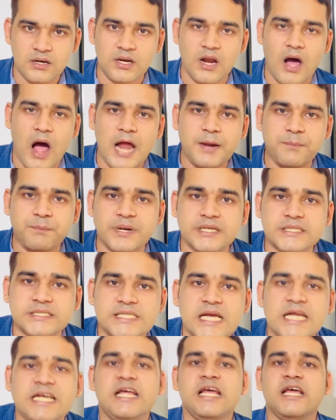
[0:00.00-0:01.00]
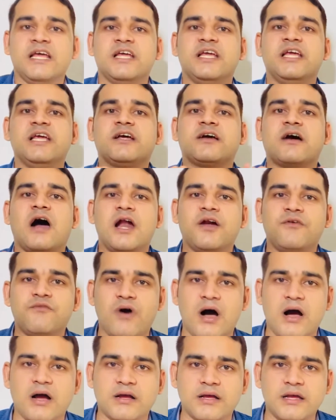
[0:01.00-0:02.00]
Now at present he can't
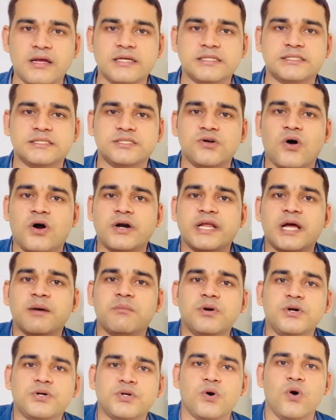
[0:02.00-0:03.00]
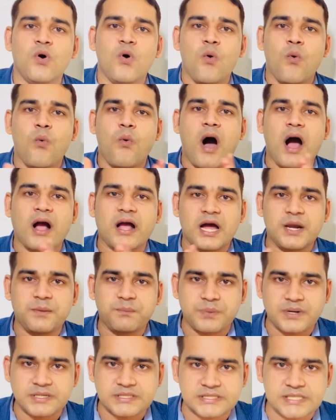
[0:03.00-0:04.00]
walk. He is not able to walk
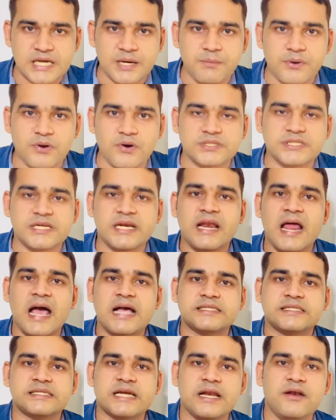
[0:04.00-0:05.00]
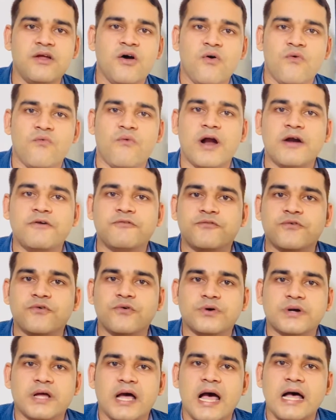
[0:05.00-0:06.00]
at present because in an accident one
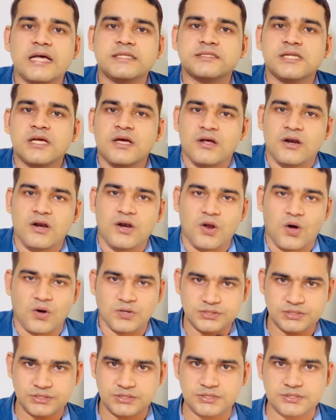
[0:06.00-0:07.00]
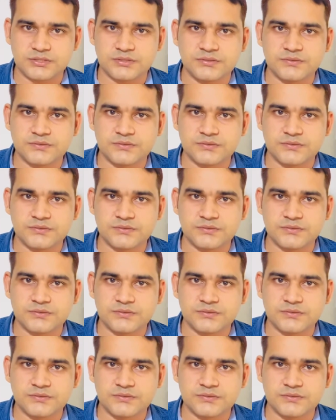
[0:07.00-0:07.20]
foot has lost.